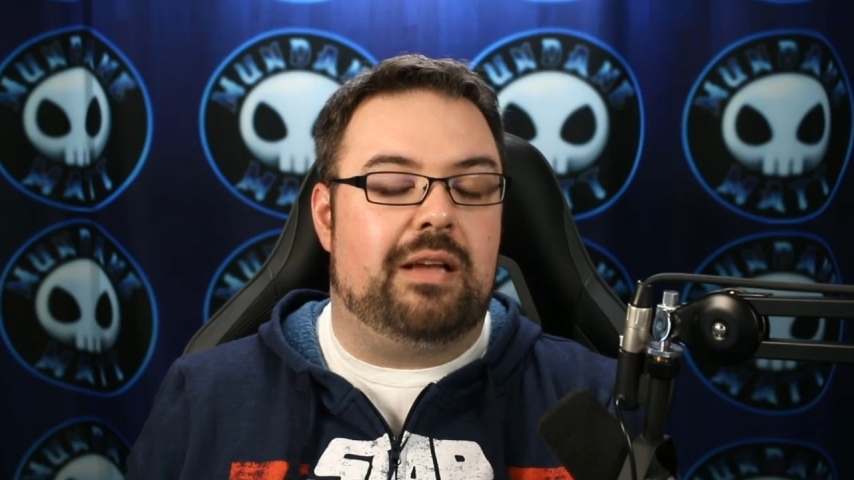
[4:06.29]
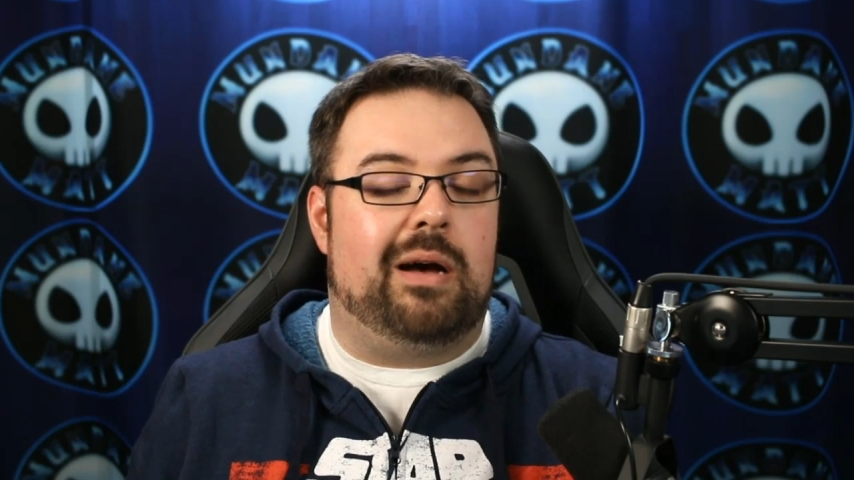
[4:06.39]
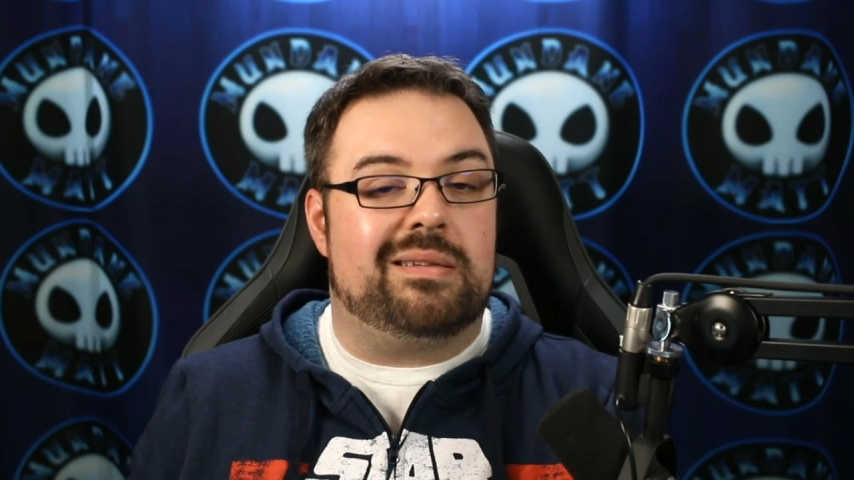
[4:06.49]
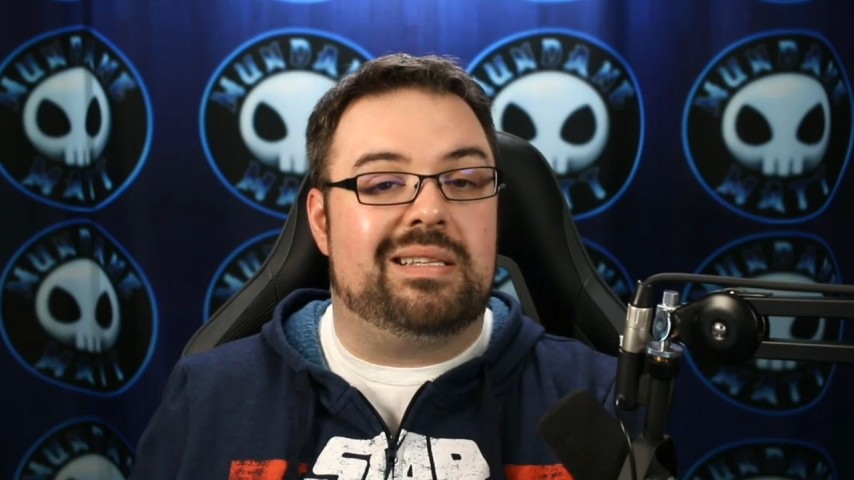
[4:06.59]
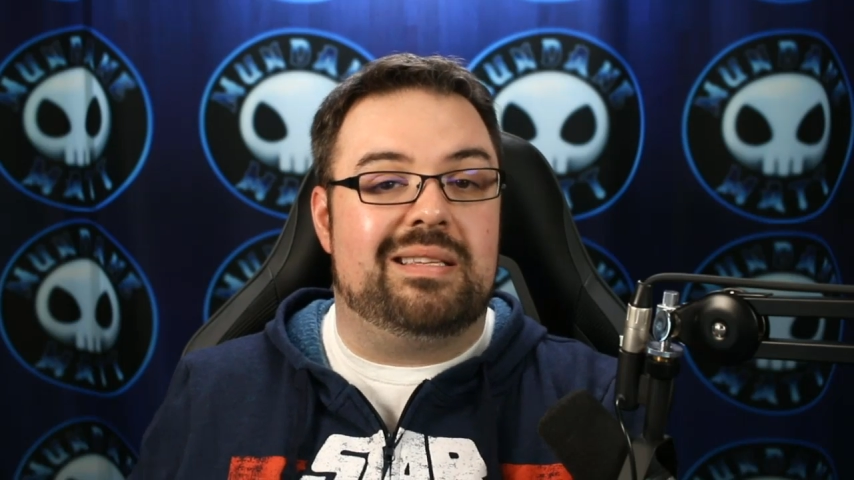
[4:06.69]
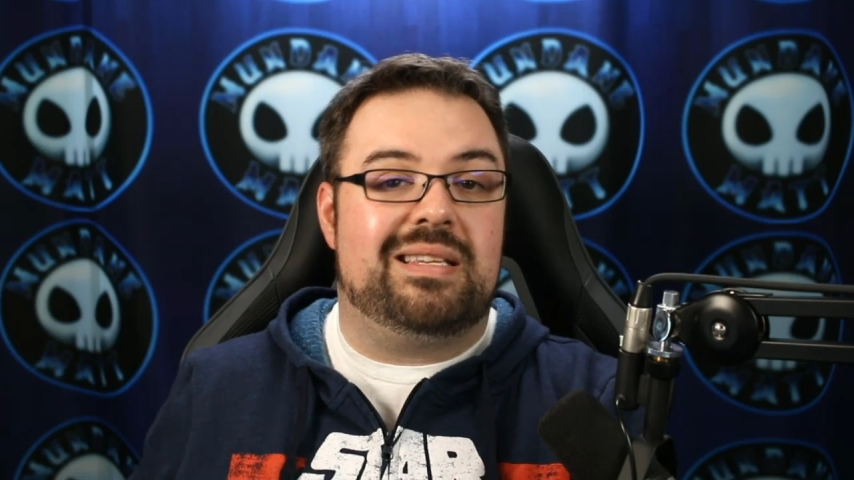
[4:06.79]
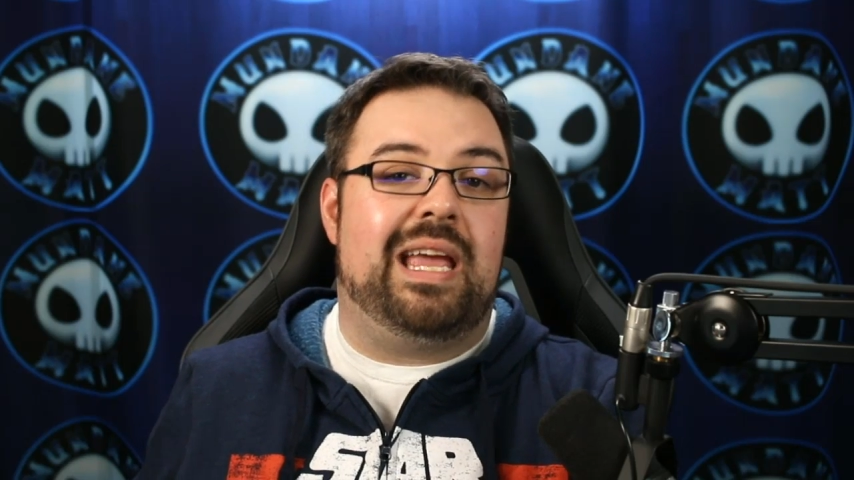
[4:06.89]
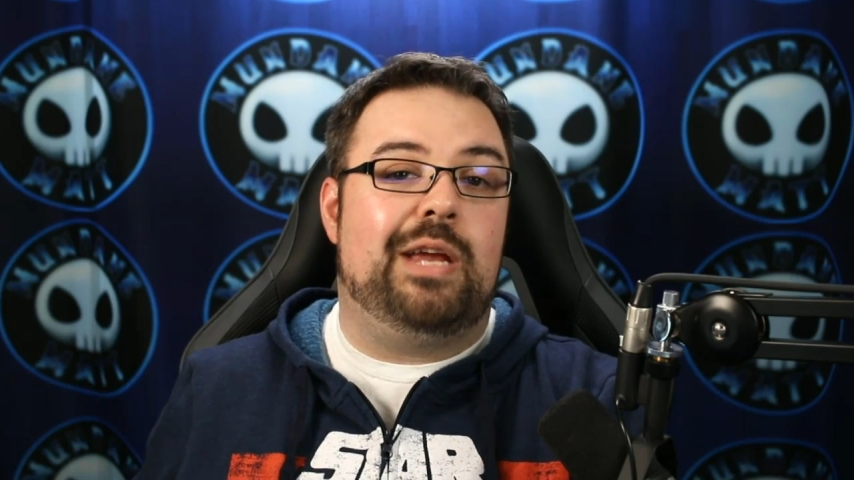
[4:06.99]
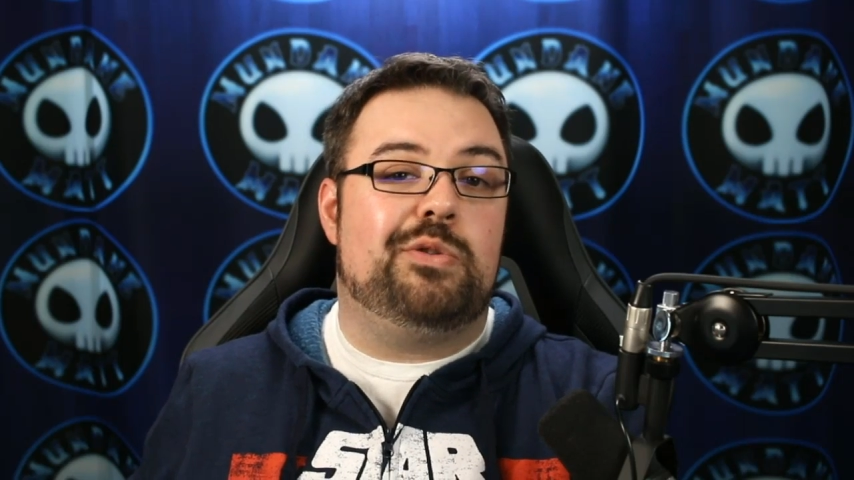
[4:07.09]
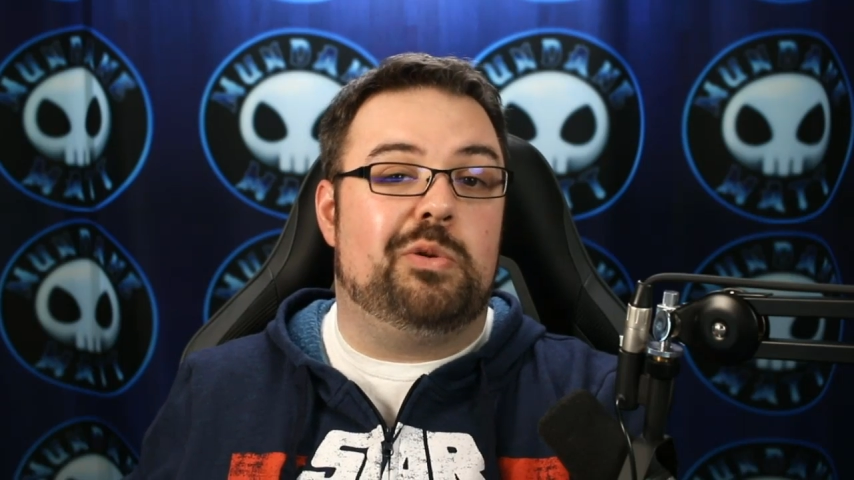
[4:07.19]
Halston
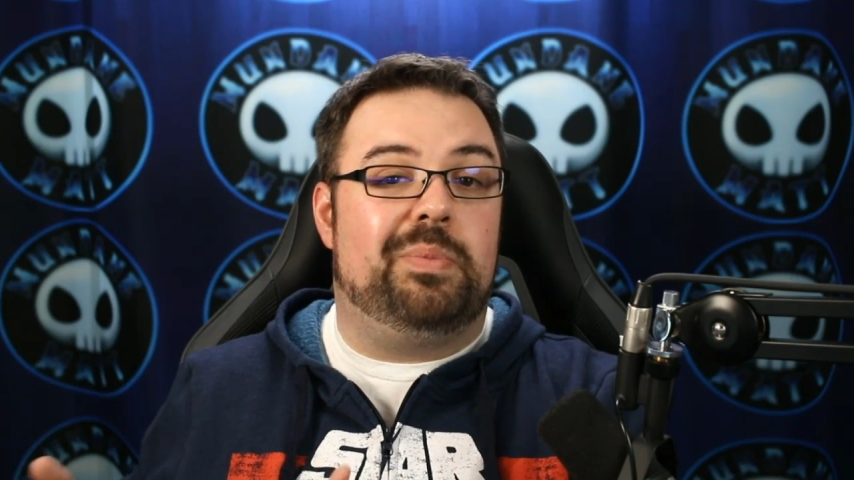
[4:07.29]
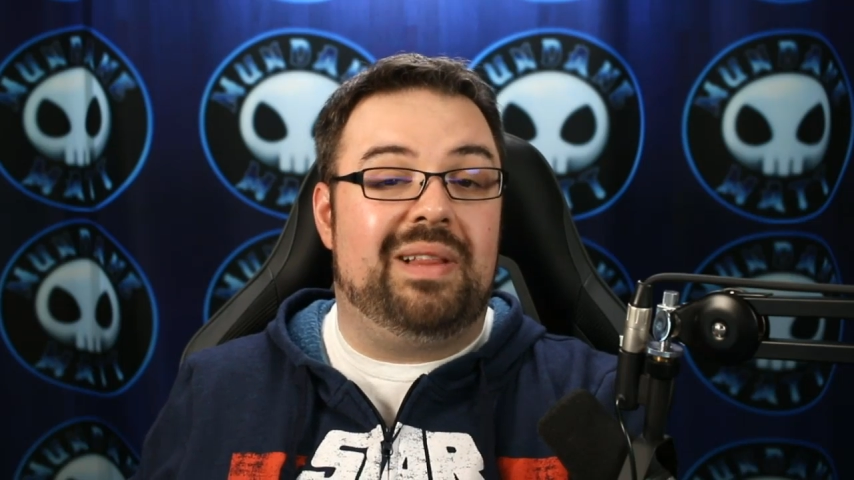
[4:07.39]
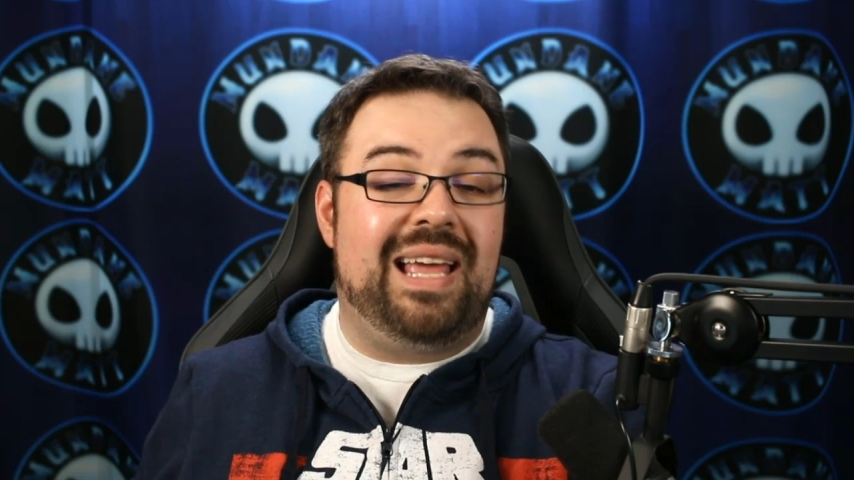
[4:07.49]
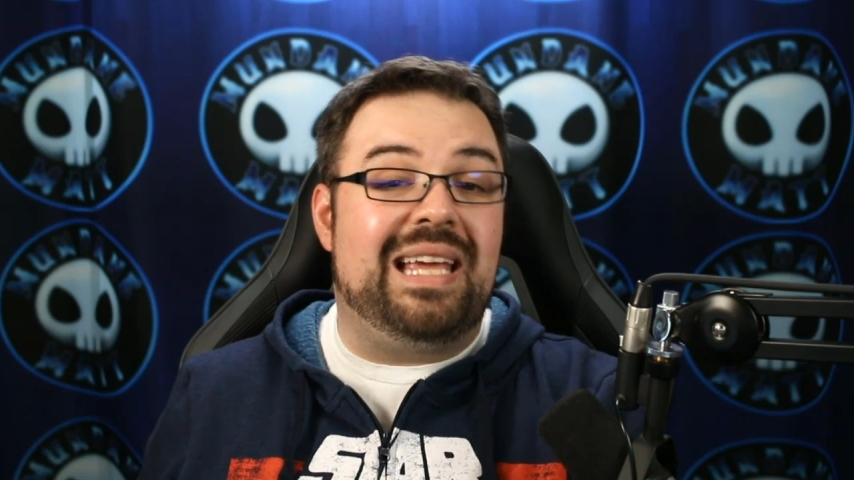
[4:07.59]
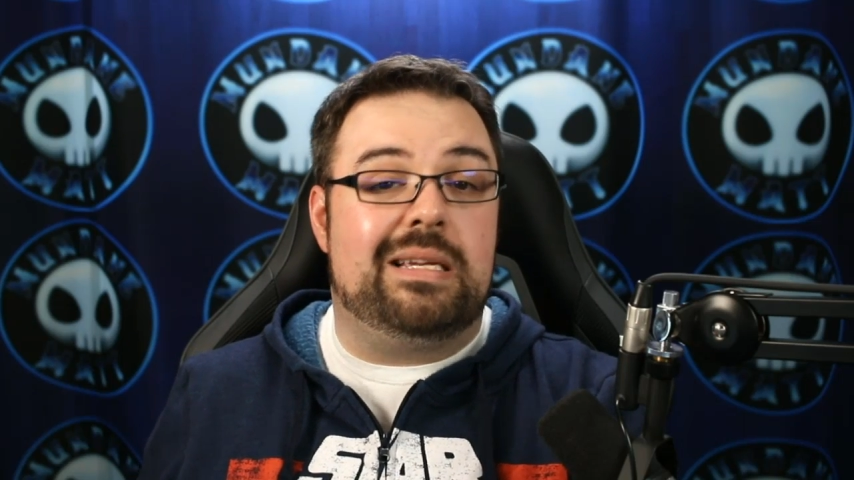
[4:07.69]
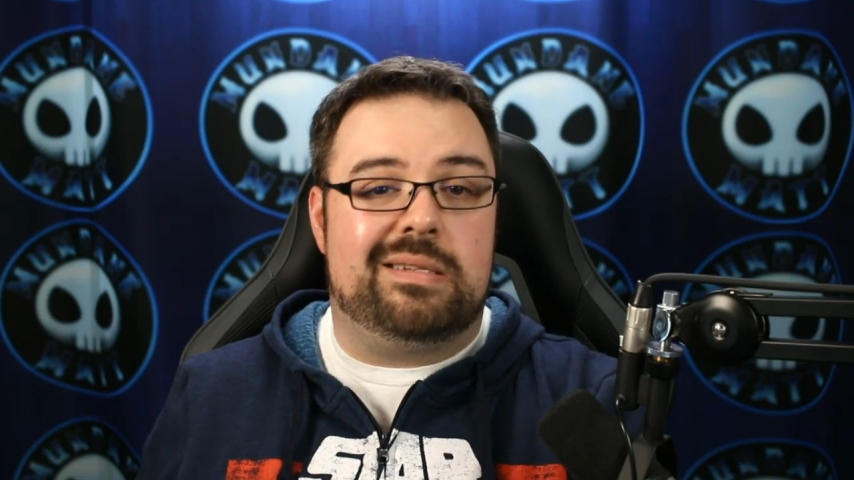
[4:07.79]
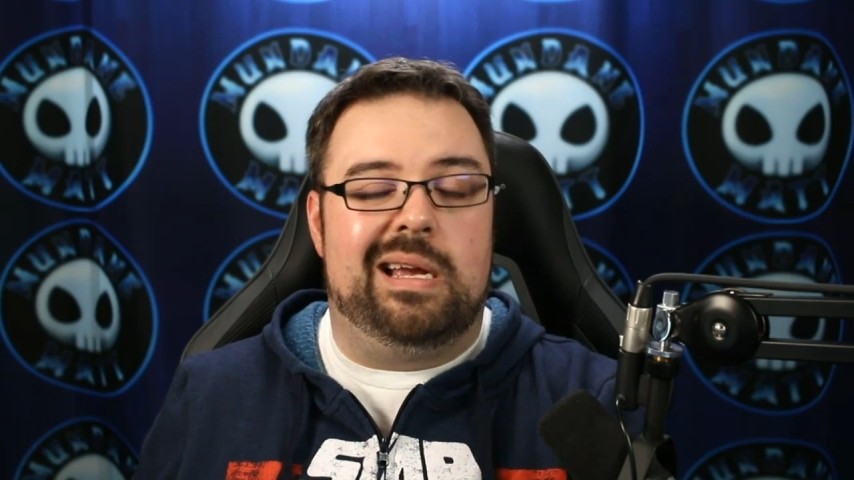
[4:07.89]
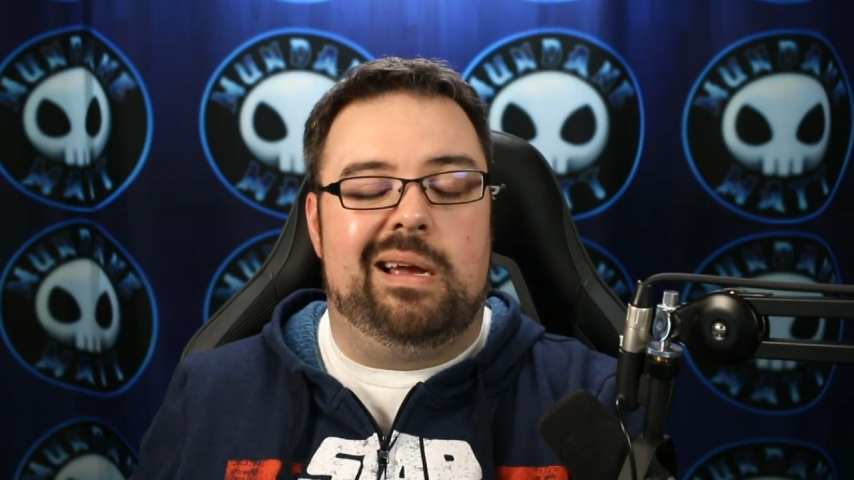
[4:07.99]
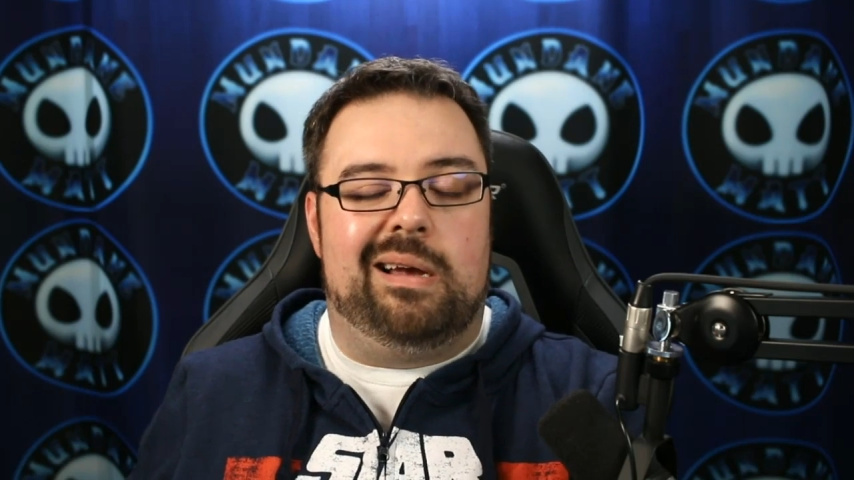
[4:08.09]
Sage, who plays